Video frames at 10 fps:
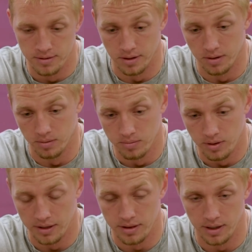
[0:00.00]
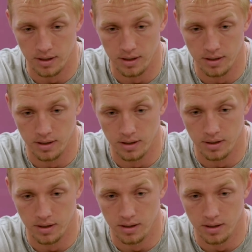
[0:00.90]
So I think in
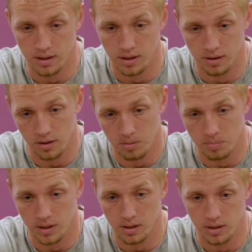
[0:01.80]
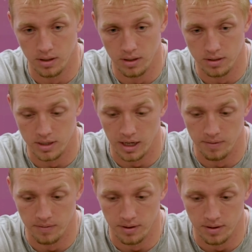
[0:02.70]
a little bit, it's kind
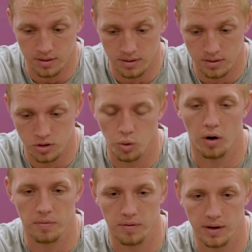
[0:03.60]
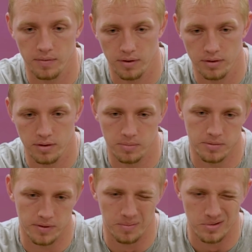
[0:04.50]
of a to our favor in
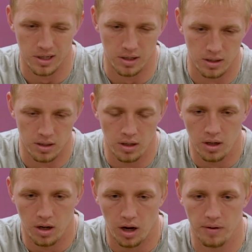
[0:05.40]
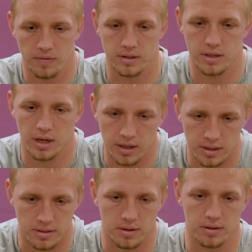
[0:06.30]
terms of them seeing an offense they hadn't
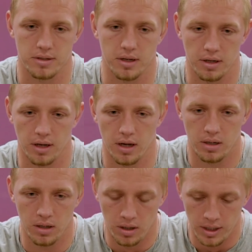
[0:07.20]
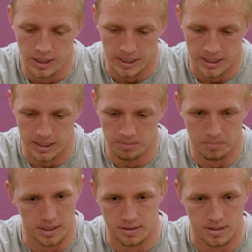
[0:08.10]
necessarily seen yet.
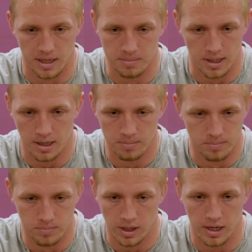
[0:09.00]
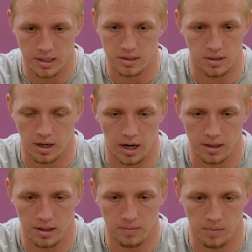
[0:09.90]
But at the same time, we got to execute at a high
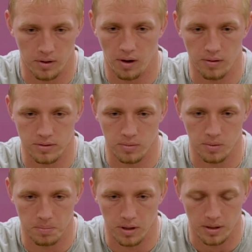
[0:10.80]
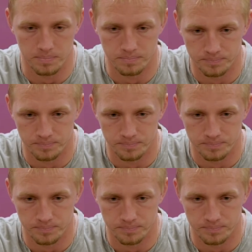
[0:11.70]
level regardless of who we're playing.